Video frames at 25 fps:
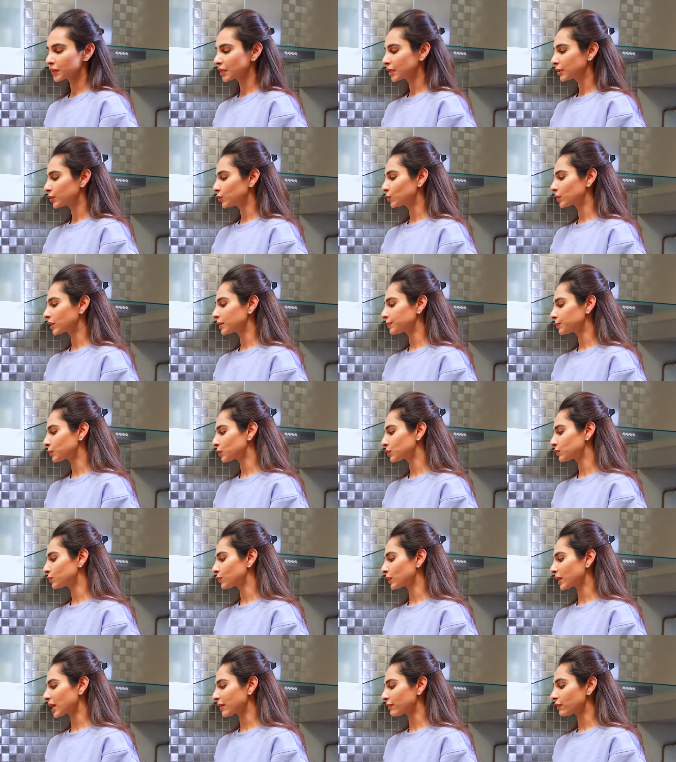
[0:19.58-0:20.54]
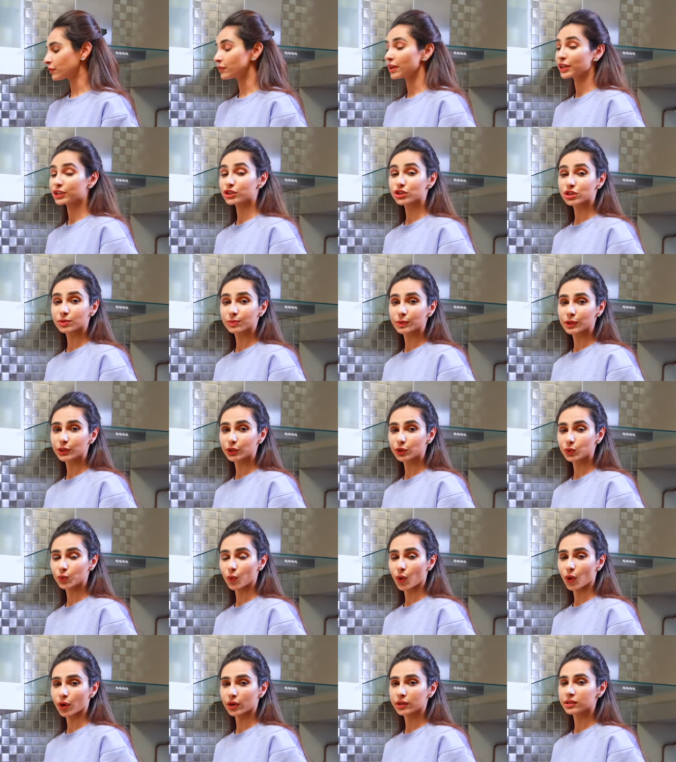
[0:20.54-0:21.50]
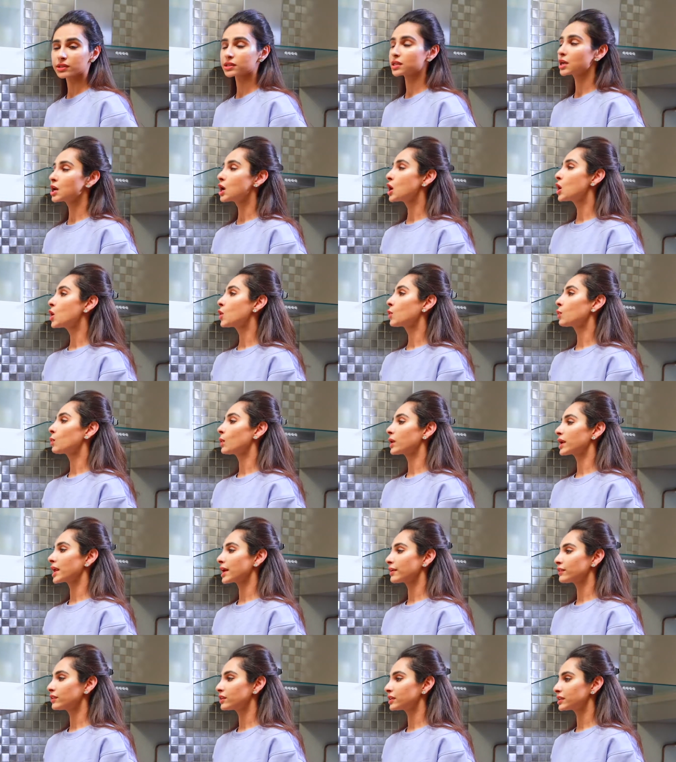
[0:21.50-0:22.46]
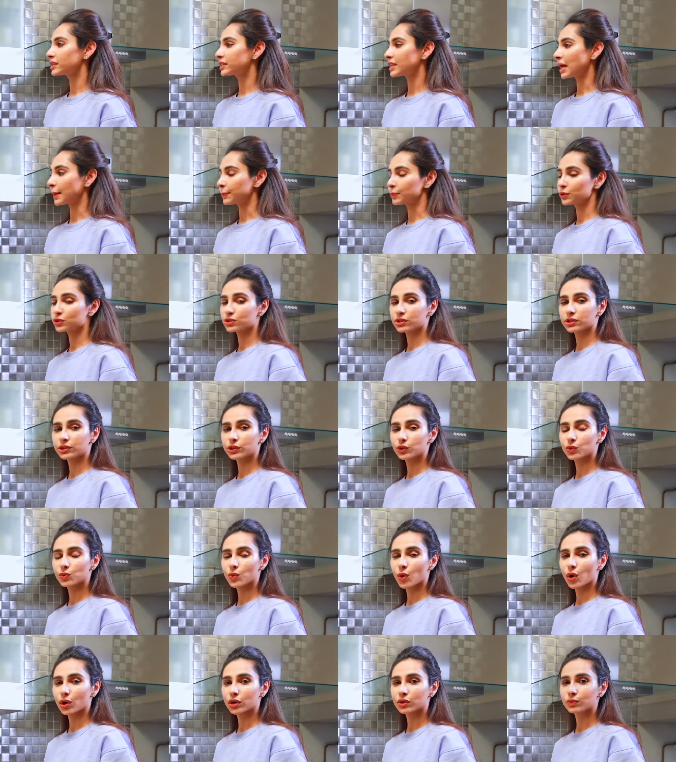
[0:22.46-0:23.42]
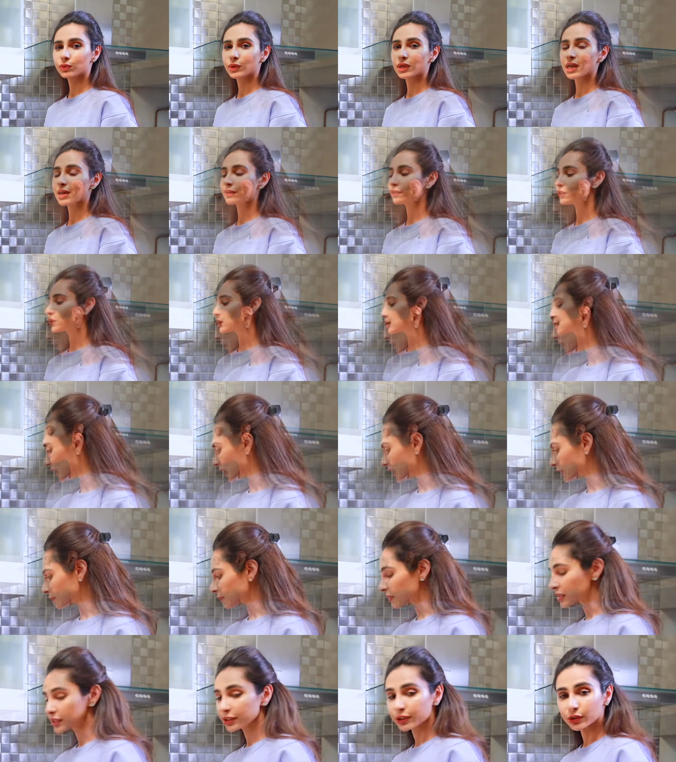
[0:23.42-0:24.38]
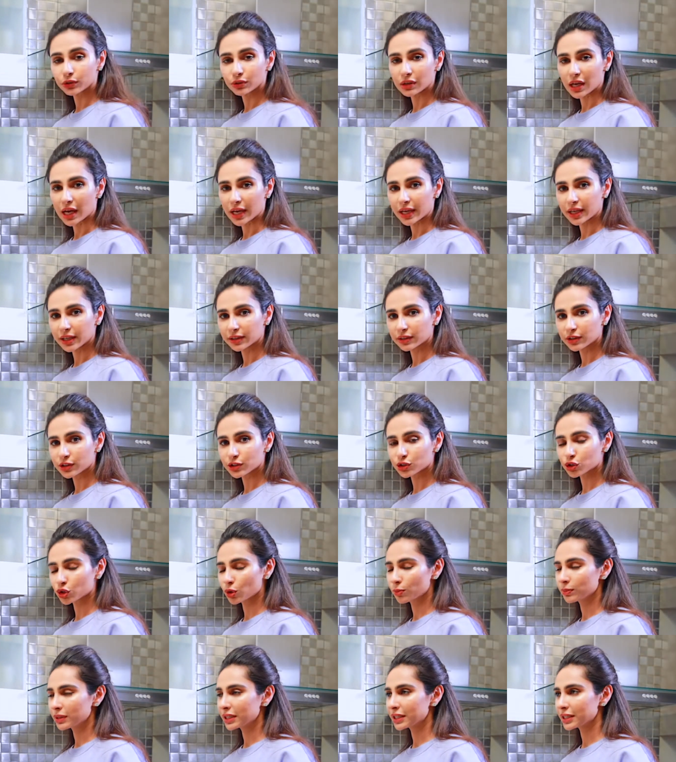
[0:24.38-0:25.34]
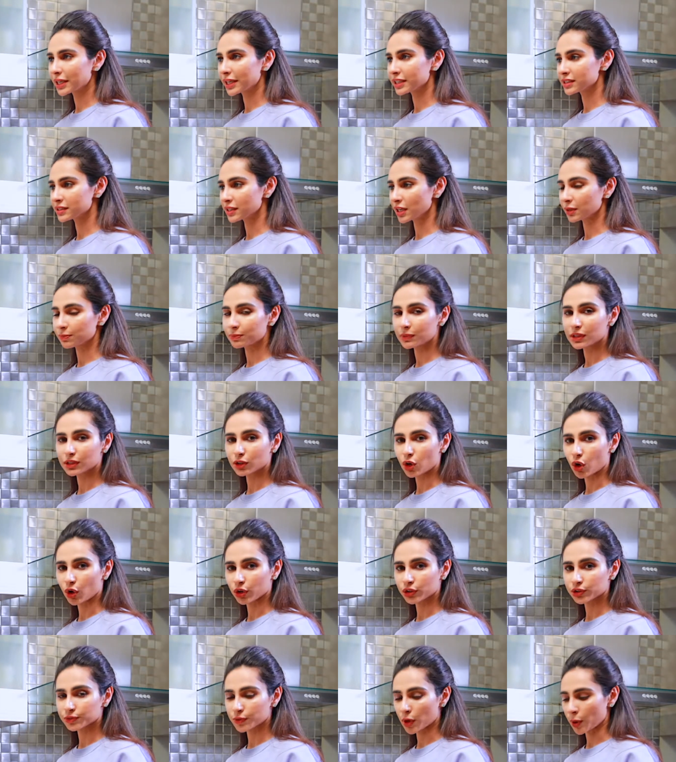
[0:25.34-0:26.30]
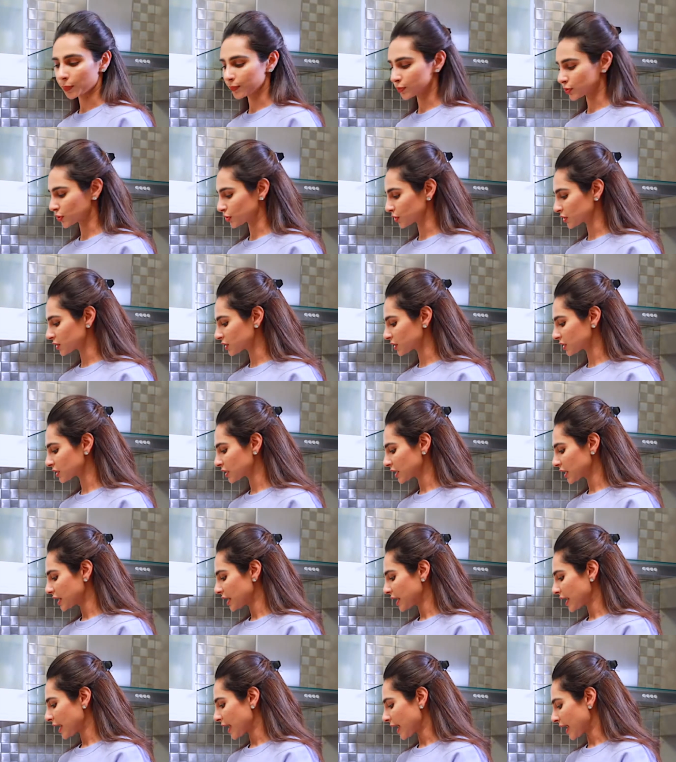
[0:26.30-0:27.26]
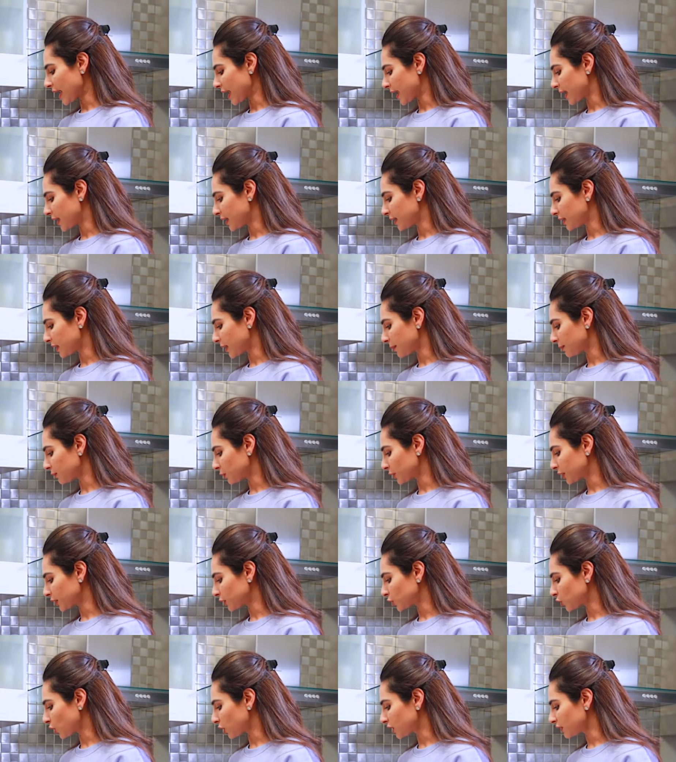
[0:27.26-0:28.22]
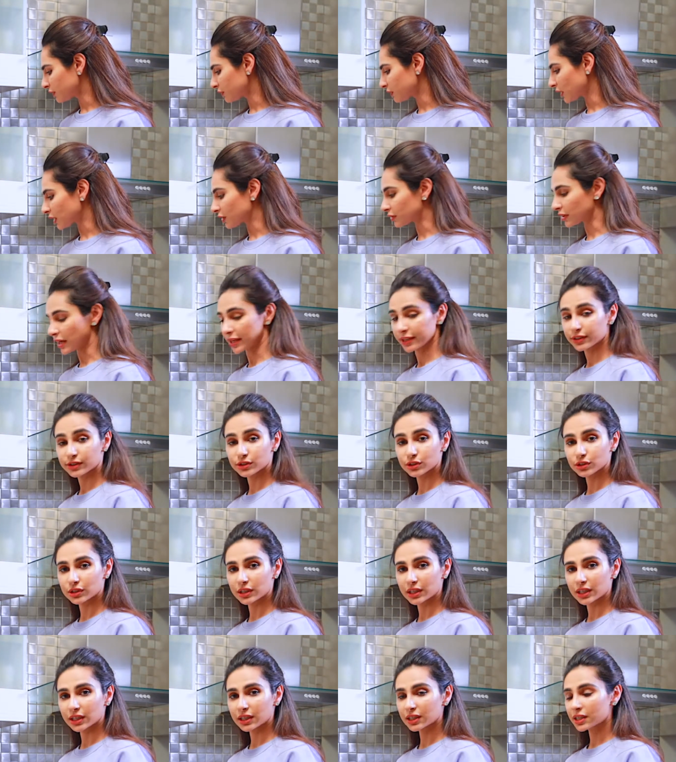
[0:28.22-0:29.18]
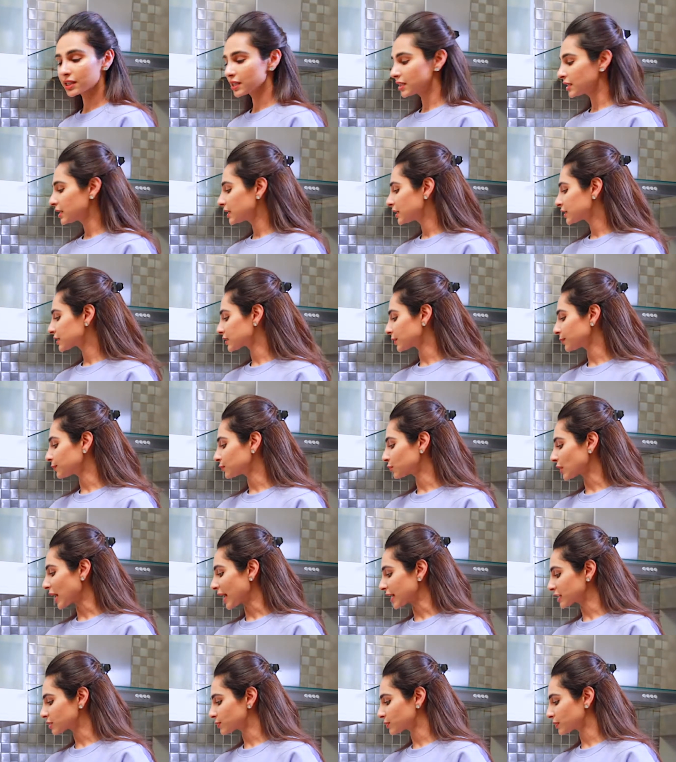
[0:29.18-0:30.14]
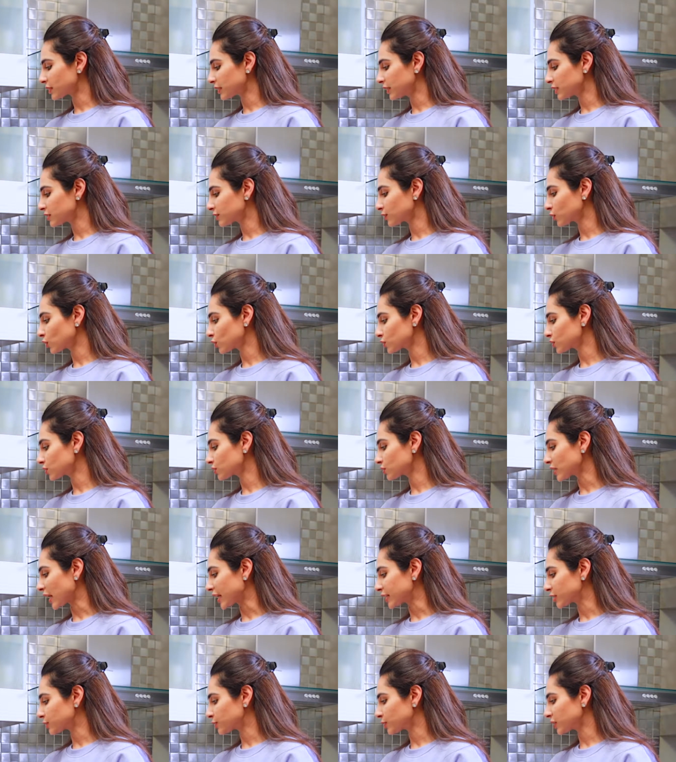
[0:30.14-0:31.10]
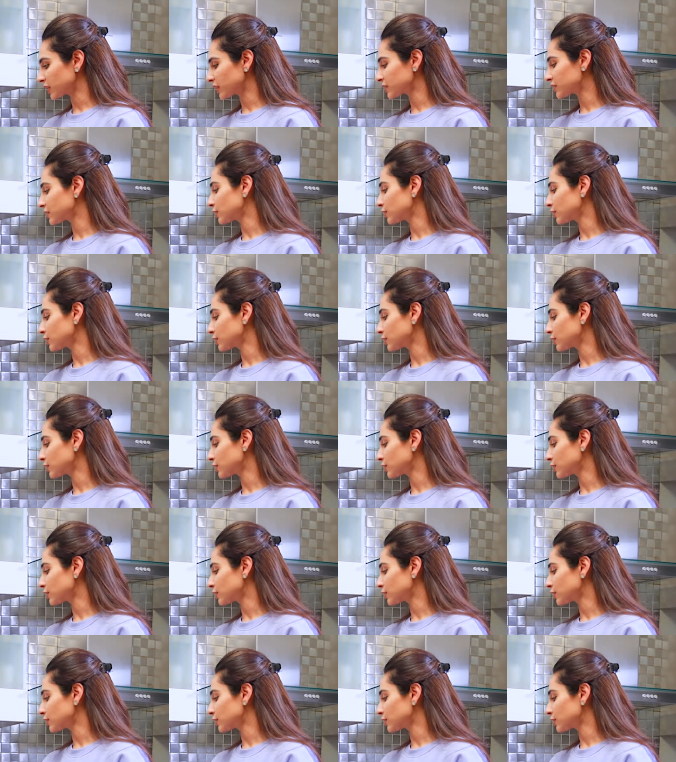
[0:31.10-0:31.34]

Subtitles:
You can put whatever vegetable you want, whatever adaptogen you want, whatever nut milk you like. There's so many nice nut milk options. And I'm putting cauliflower rice today. Some raspberries, frozen raspberries.